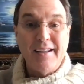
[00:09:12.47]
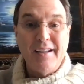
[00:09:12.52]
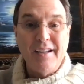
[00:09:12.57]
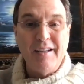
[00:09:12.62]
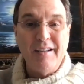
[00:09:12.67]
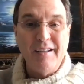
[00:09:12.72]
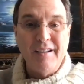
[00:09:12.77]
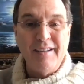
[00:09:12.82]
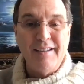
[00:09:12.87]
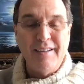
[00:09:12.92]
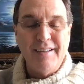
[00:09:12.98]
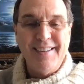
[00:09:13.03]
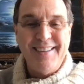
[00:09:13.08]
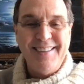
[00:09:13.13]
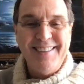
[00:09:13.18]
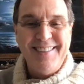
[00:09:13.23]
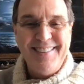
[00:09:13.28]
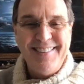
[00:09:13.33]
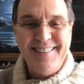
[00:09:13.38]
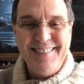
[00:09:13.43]

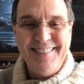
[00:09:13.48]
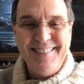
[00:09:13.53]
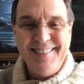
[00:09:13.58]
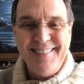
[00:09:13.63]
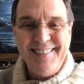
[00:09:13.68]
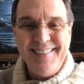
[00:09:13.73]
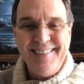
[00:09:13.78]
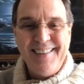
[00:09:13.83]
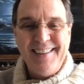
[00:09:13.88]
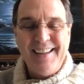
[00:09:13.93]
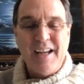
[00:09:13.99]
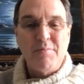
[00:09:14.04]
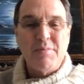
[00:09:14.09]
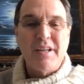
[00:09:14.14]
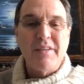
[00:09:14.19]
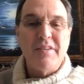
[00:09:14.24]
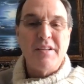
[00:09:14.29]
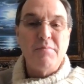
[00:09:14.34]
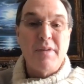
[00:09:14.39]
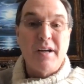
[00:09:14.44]
Yay.
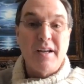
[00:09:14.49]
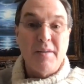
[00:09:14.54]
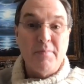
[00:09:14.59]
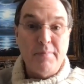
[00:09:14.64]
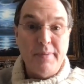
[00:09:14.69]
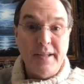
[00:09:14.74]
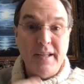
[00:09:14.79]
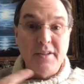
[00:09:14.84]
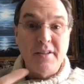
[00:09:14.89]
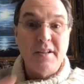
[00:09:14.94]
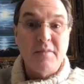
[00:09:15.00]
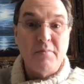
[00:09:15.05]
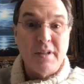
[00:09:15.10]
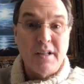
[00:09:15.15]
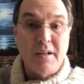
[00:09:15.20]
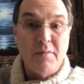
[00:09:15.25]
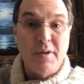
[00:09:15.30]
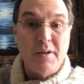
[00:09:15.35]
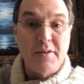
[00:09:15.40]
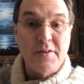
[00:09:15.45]
I'm
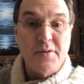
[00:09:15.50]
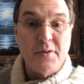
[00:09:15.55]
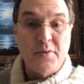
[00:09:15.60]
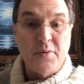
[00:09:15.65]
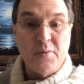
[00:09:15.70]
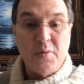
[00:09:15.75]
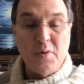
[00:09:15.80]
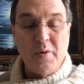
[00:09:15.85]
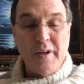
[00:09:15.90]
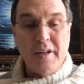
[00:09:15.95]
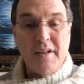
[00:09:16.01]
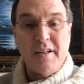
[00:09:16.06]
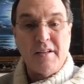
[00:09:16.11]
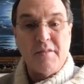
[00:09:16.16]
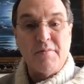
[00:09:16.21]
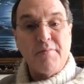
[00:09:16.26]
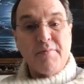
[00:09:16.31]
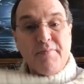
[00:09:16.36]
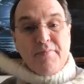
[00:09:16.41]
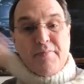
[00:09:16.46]
giving my opinion, but
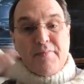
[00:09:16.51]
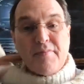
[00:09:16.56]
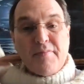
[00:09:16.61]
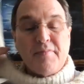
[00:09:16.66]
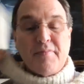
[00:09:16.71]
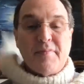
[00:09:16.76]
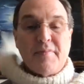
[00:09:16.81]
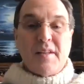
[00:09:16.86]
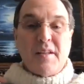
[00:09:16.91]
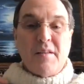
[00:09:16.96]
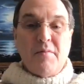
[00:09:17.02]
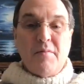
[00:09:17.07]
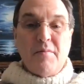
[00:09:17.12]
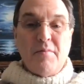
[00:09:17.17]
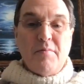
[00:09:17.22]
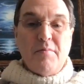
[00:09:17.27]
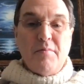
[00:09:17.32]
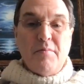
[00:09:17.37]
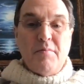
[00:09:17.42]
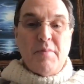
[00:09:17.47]
I'm also throwing
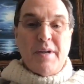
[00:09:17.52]
in